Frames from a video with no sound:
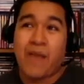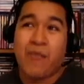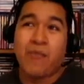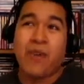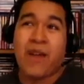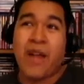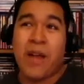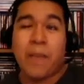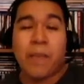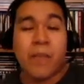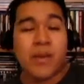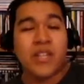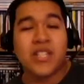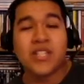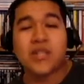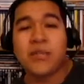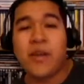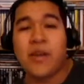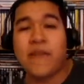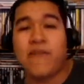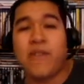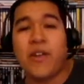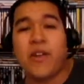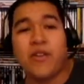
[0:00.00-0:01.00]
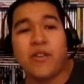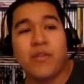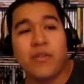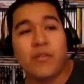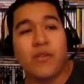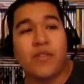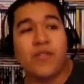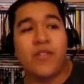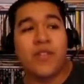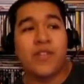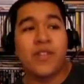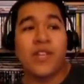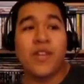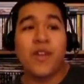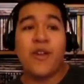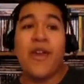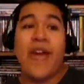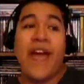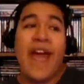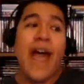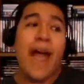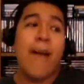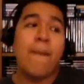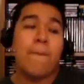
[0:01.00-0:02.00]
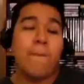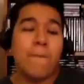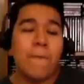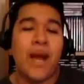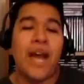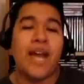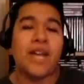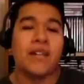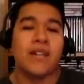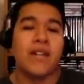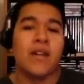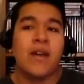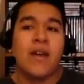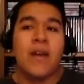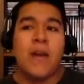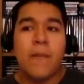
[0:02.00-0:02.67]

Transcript: Where I put this in my favorite movie of the year, I might,